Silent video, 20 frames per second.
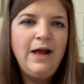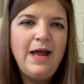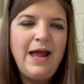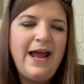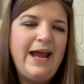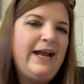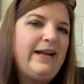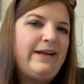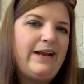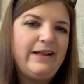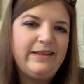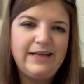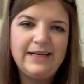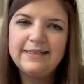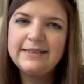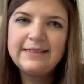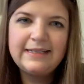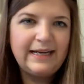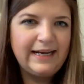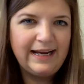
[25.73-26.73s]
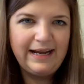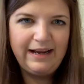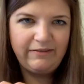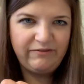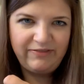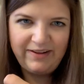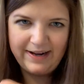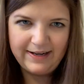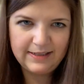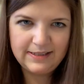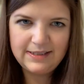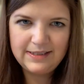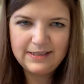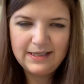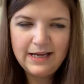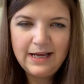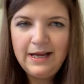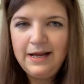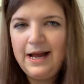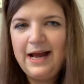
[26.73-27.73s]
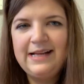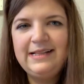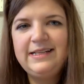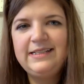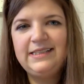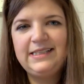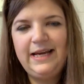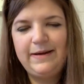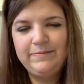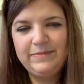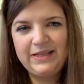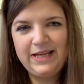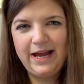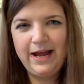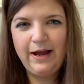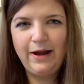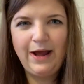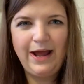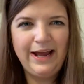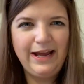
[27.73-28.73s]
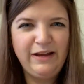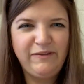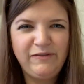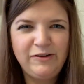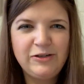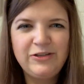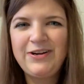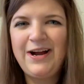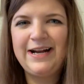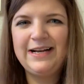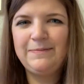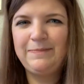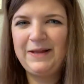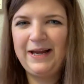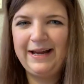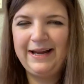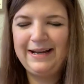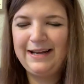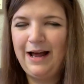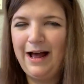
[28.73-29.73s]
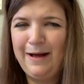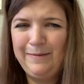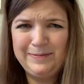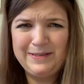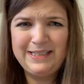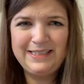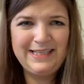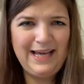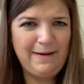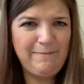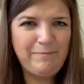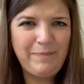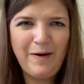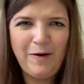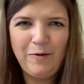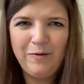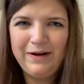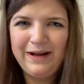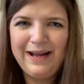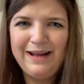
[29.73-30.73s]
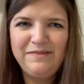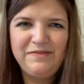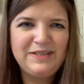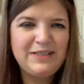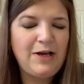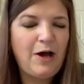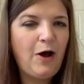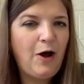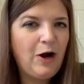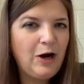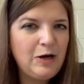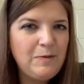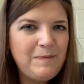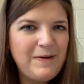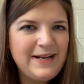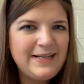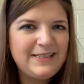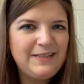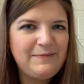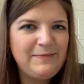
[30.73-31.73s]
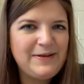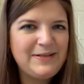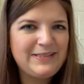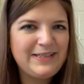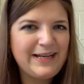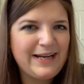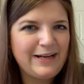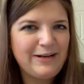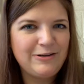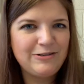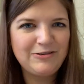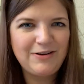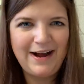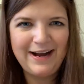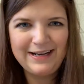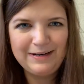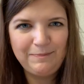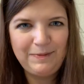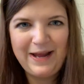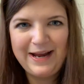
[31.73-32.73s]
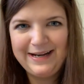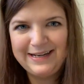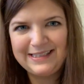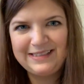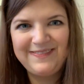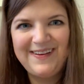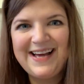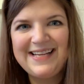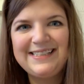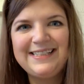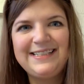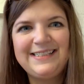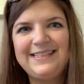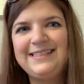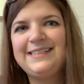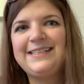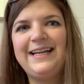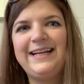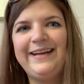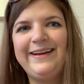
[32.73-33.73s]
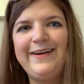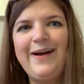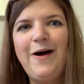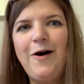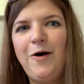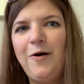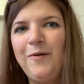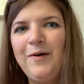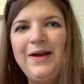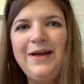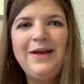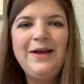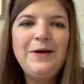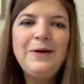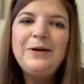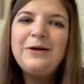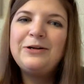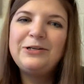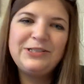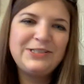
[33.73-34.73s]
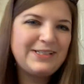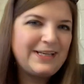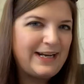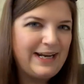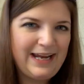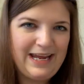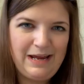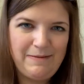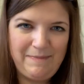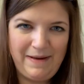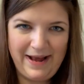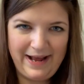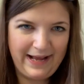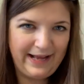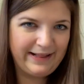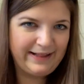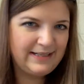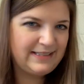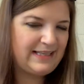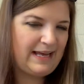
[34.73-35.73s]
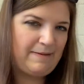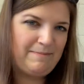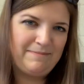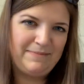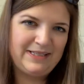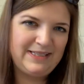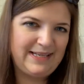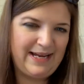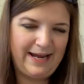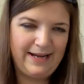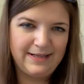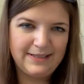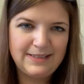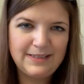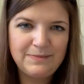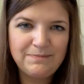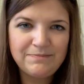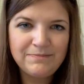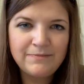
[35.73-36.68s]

and nothing's going to get fixed. And the same thing if you're trying to play it up to tempo. If it's a hard piece of music and you're trying to play it as fast as it's going to go, you're just going to keep making the same mistakes.